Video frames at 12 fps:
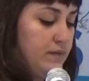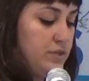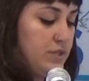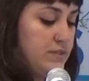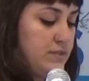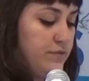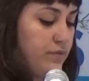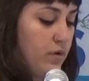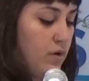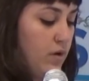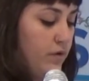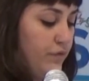and justice for
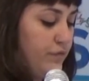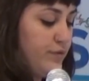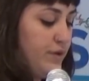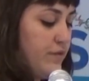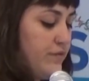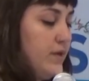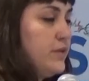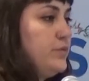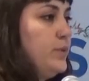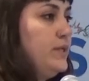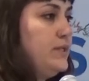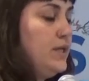all, free of
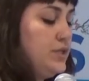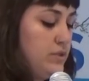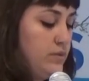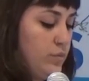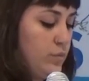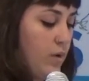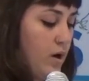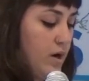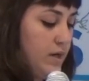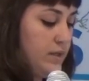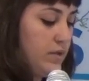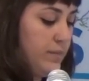exploitation, war,
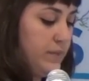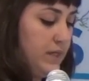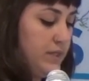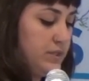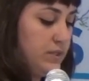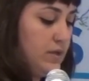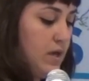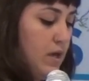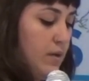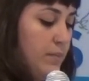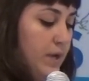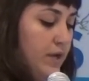and domination,
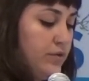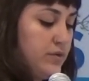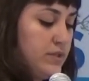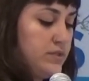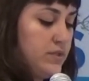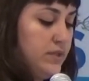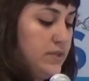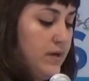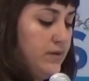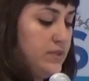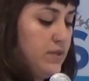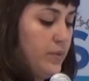based on the
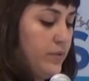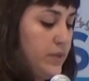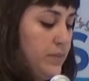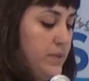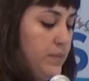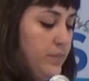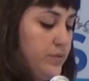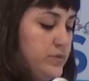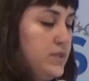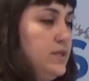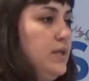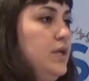solidarity among the peoples
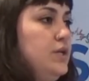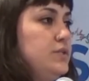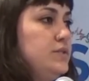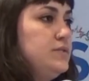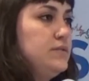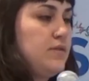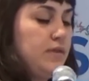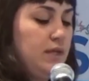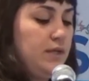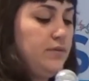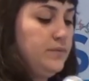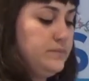and nations.
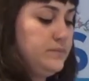Thank you.